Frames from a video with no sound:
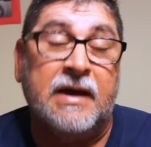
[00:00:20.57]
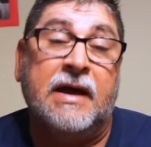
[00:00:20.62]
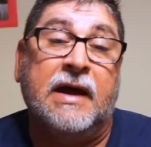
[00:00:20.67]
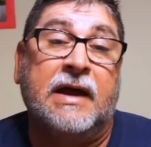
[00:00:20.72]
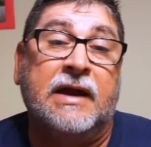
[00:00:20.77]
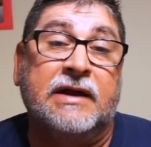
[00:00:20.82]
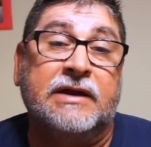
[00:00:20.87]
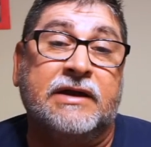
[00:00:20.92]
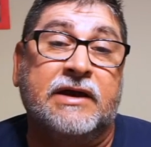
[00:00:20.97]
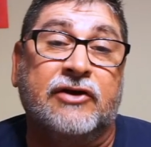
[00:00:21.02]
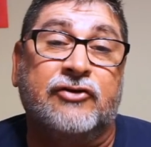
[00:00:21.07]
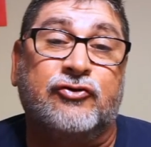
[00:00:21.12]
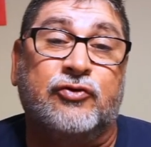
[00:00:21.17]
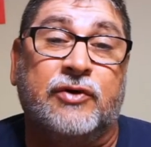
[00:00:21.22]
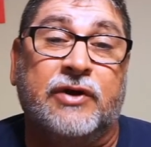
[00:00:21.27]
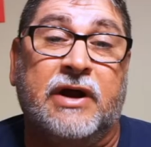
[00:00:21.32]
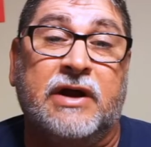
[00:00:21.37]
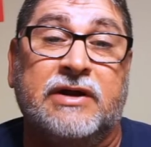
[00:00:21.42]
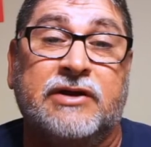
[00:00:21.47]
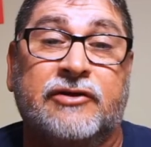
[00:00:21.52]
And guess
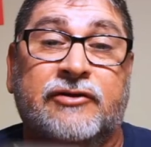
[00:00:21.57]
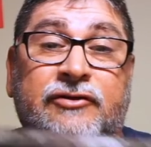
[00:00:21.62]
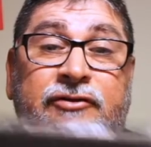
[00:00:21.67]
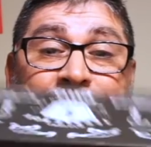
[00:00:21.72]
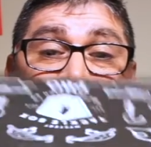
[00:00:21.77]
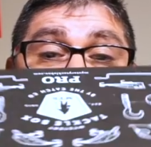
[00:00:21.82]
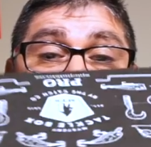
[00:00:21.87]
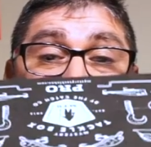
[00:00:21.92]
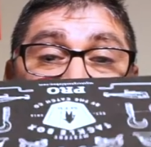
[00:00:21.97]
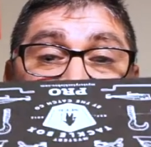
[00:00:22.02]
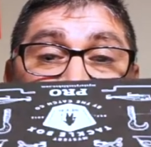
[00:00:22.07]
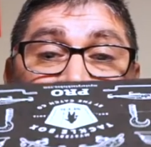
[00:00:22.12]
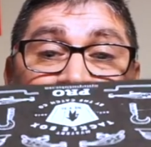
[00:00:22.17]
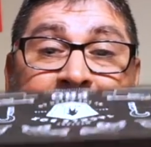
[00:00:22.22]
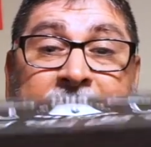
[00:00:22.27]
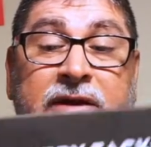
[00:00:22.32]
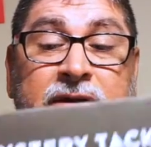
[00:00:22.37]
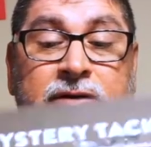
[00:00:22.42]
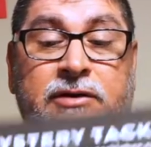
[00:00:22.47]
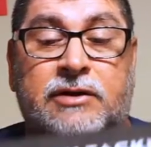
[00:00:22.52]
what I just got
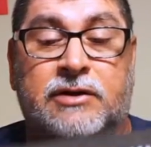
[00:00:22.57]
in?